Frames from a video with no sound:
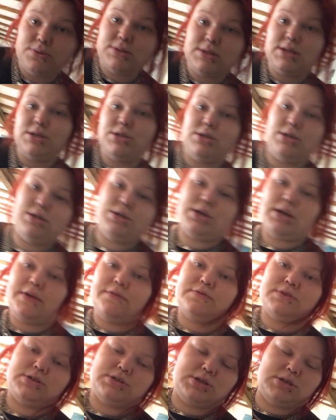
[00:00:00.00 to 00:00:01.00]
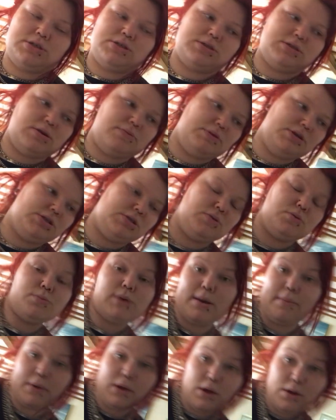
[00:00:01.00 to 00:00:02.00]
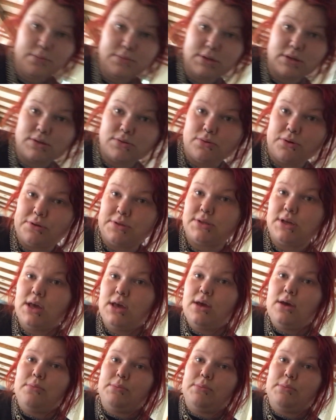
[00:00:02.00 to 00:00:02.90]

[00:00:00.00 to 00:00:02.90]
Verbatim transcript: was in she lived in Chichester which is where my HomeSense was